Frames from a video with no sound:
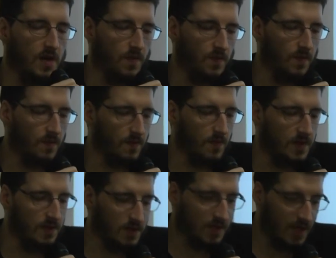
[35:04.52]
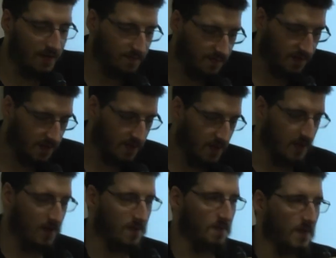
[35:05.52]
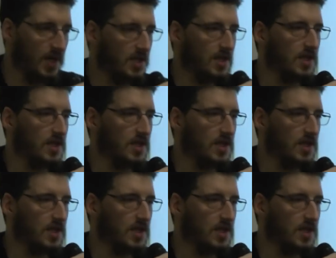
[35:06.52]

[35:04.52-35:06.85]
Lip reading: we don't have much